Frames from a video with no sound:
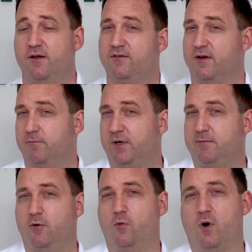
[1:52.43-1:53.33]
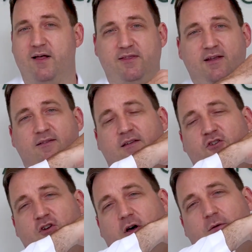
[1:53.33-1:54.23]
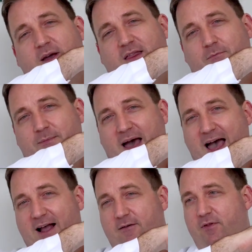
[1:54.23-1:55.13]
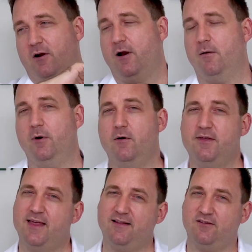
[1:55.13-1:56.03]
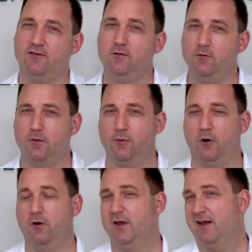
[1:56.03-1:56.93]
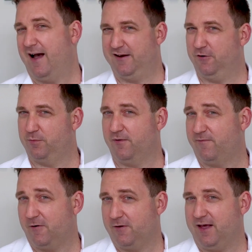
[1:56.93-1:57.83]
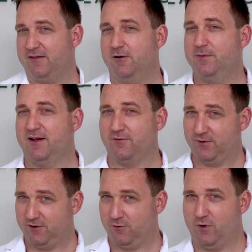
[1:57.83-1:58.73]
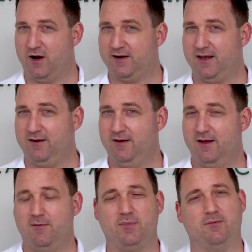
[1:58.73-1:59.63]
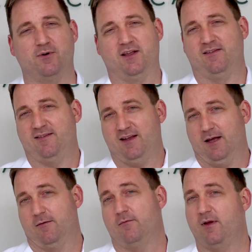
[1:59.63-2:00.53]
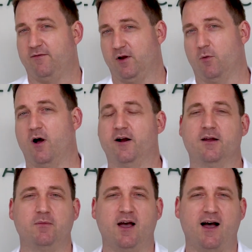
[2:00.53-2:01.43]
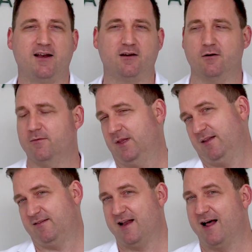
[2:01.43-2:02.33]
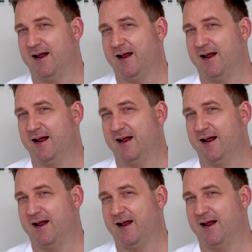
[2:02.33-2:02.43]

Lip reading: Some people want the incision all the way in the back of their elbow, and that's doable. I don't prefer that though, because when you're walking, people can see it if they're walking behind you, and that's not